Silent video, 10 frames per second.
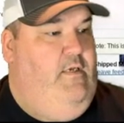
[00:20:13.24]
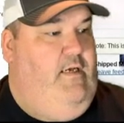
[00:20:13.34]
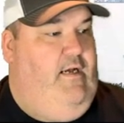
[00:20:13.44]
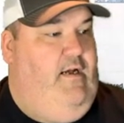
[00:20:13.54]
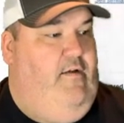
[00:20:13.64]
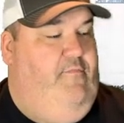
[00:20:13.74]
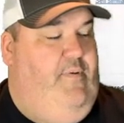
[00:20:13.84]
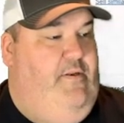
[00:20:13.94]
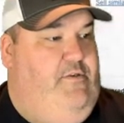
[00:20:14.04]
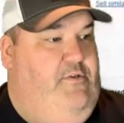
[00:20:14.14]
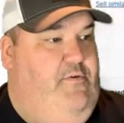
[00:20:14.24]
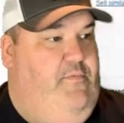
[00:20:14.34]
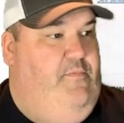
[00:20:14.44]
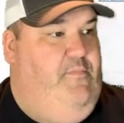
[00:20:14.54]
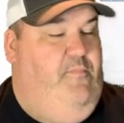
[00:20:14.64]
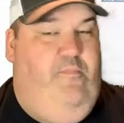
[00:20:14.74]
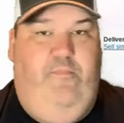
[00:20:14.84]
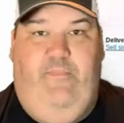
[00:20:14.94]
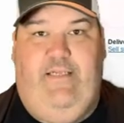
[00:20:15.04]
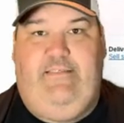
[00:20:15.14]
Uh, I've been doing
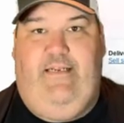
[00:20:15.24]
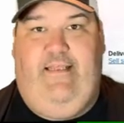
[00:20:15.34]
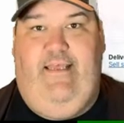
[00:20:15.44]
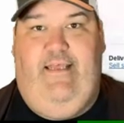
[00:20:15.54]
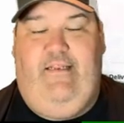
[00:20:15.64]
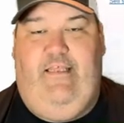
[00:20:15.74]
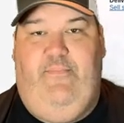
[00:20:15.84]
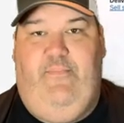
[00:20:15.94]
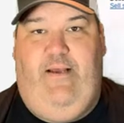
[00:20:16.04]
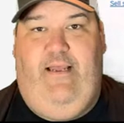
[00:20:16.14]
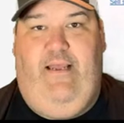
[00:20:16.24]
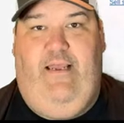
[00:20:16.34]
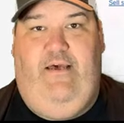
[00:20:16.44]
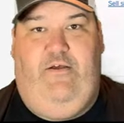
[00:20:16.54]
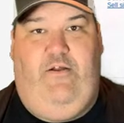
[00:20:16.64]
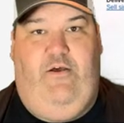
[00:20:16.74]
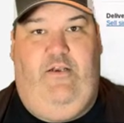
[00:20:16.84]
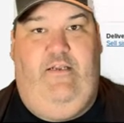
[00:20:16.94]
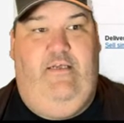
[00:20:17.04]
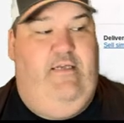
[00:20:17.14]
best that I can, keeping my eye out
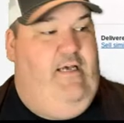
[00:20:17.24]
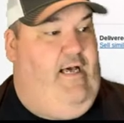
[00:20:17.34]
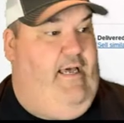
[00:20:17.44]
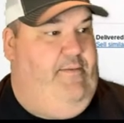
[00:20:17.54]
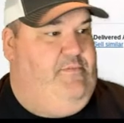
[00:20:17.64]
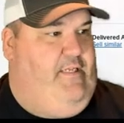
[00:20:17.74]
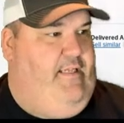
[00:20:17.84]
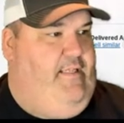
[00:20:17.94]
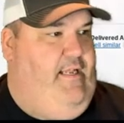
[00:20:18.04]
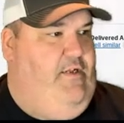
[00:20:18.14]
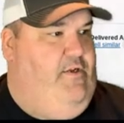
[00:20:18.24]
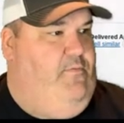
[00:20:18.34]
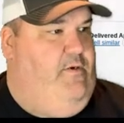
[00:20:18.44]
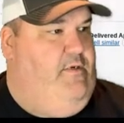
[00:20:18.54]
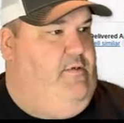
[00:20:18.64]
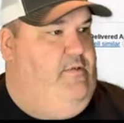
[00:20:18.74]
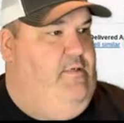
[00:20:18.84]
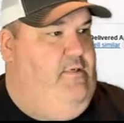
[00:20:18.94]
on items like that at Goodwill.